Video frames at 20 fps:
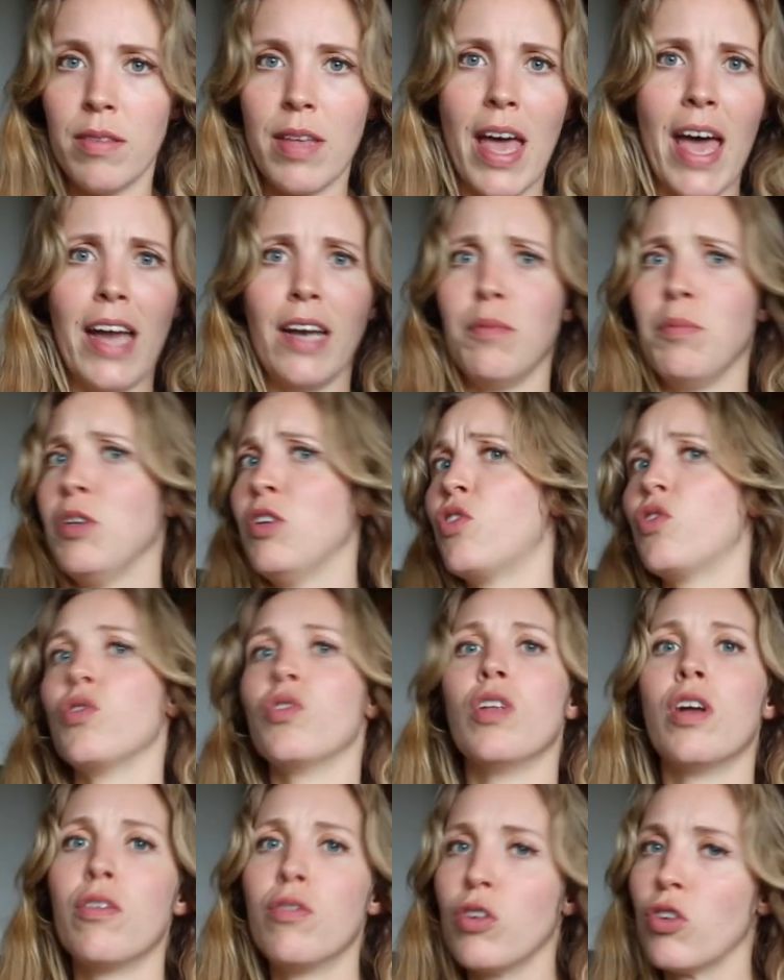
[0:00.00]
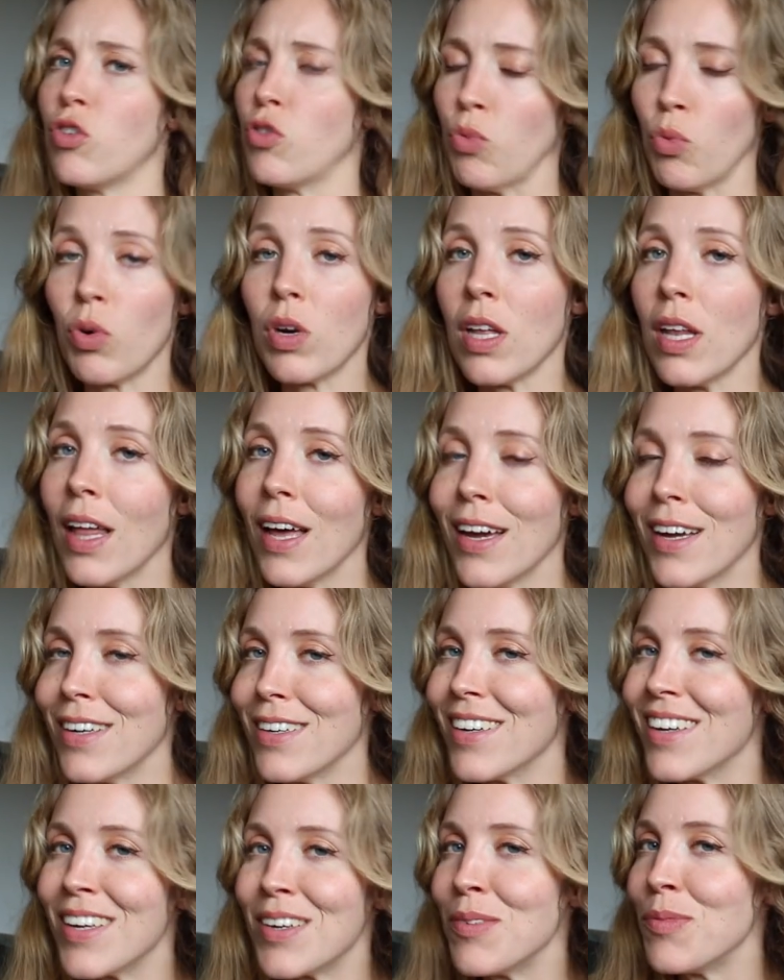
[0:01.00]
enemies to lovers
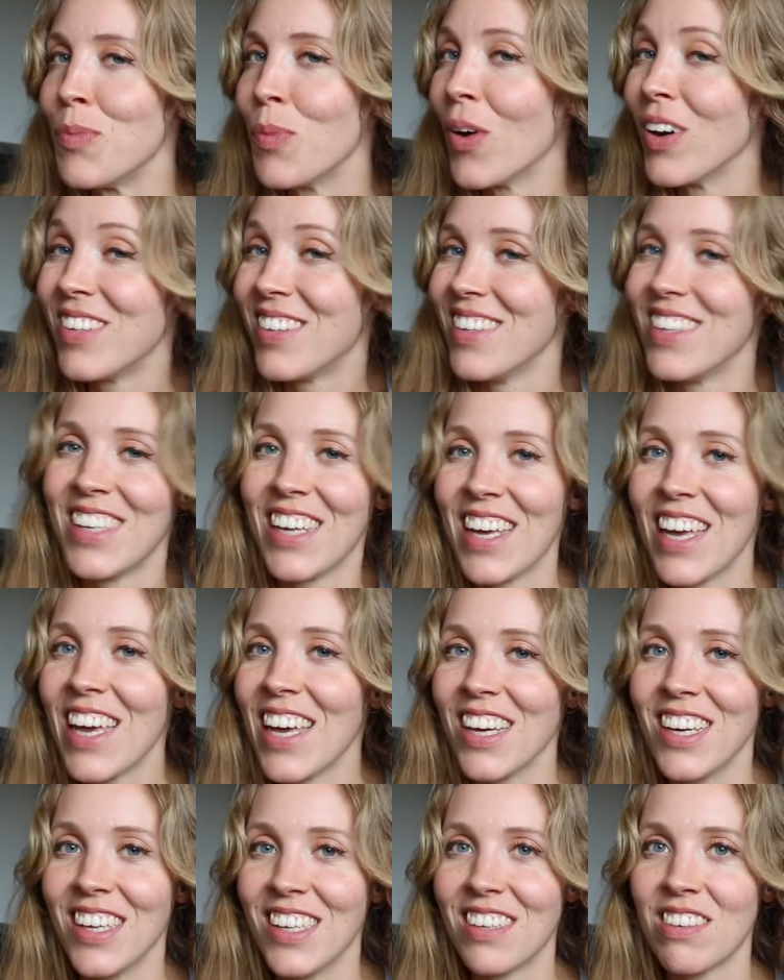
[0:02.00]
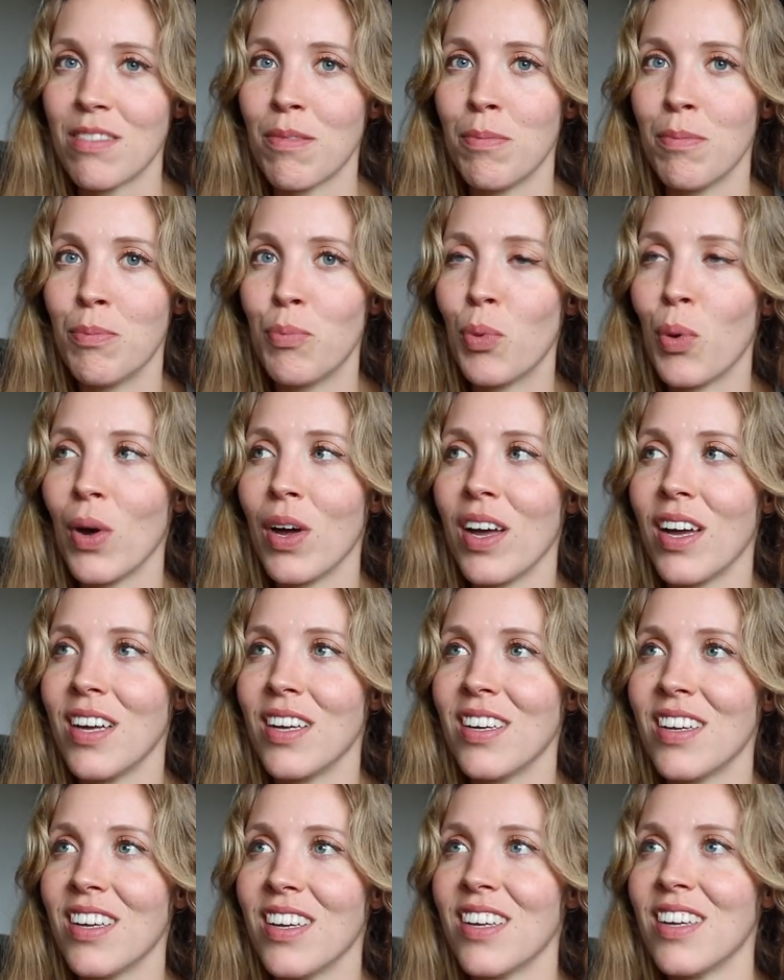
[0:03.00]
storyline. It wasn't it.
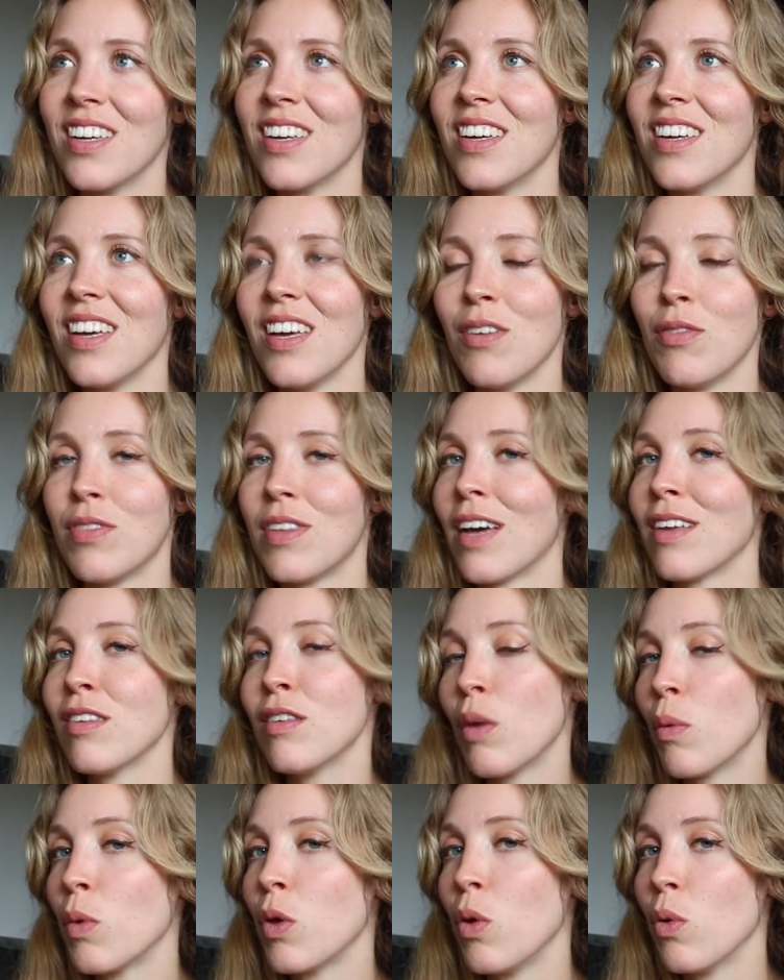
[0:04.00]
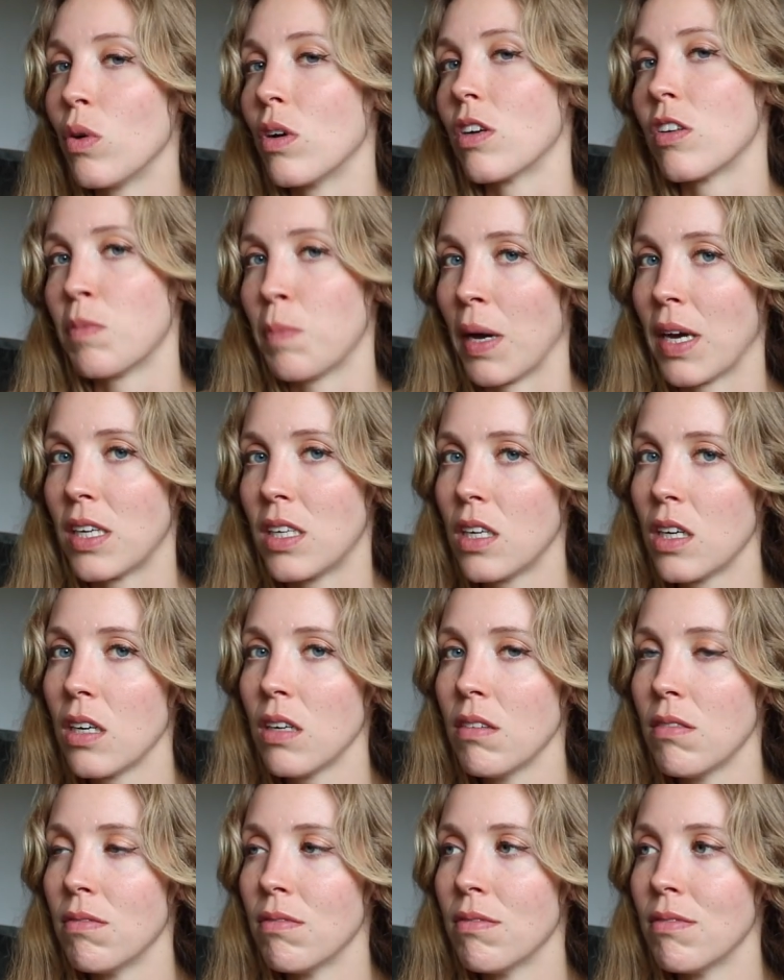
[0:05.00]
But if that's not what you were
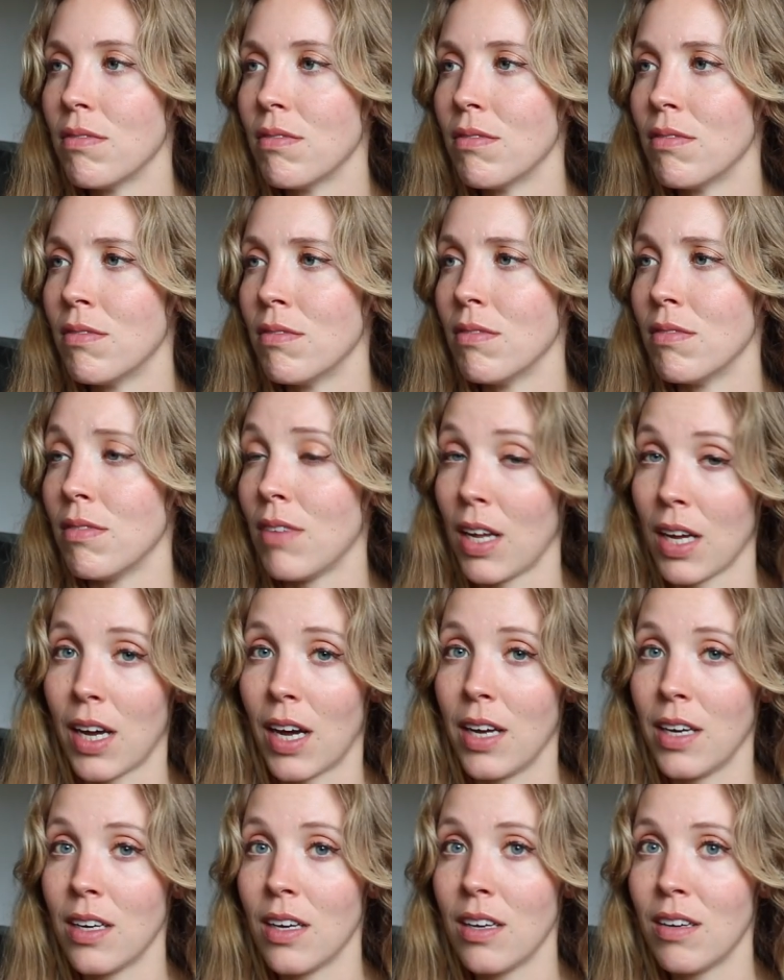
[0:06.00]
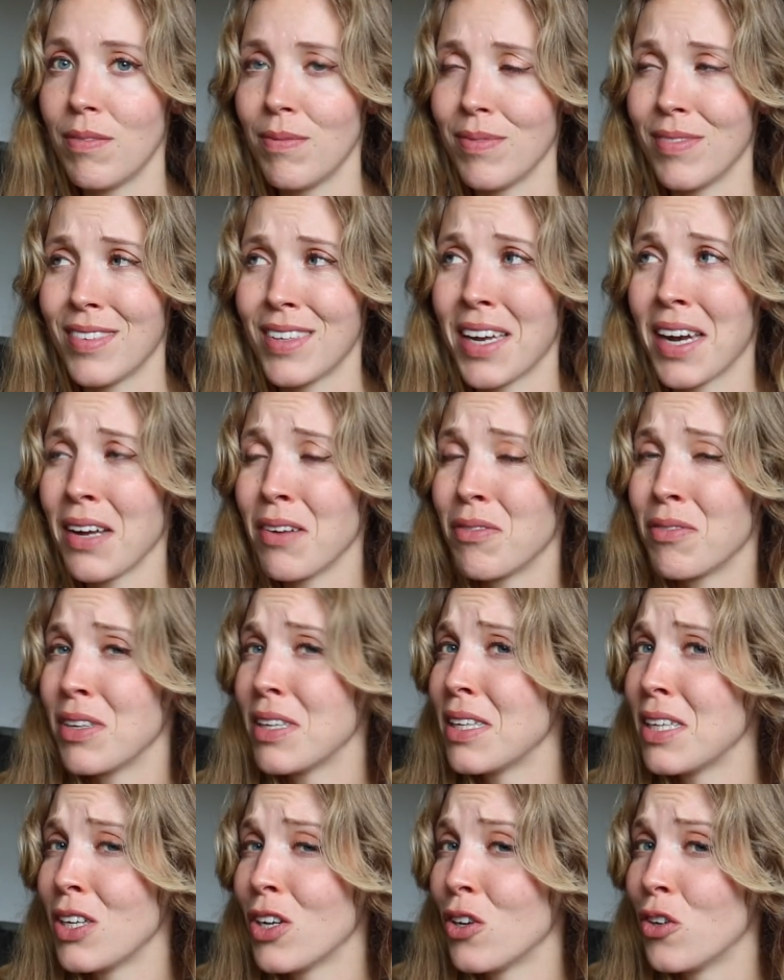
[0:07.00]
expecting, like I did, then I
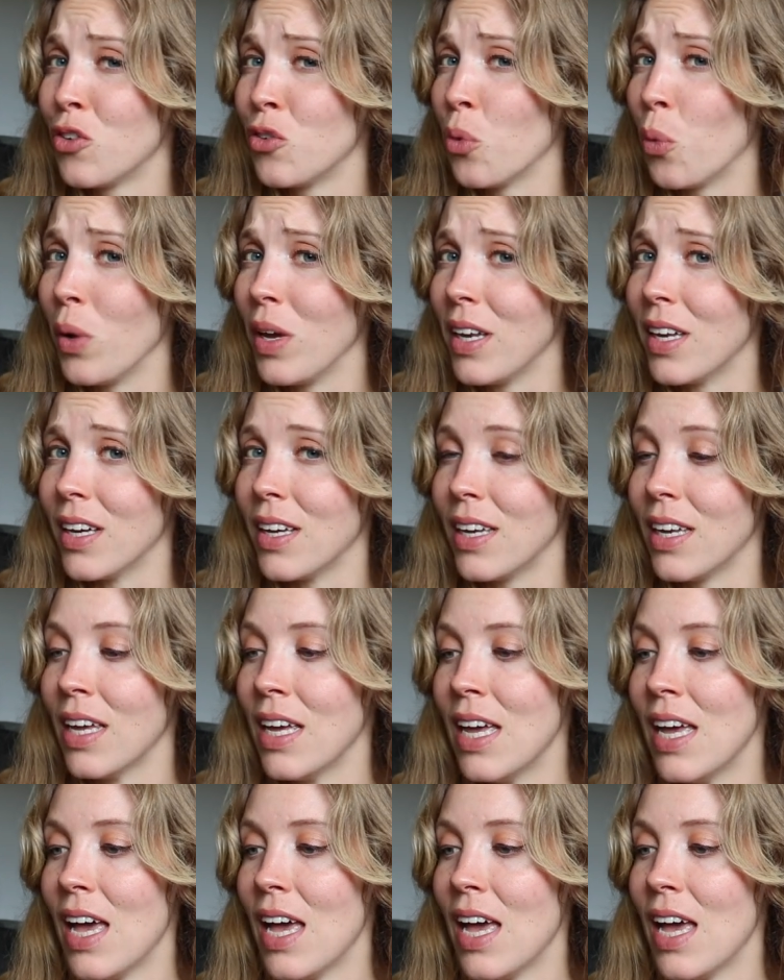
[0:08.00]
really enjoyed it.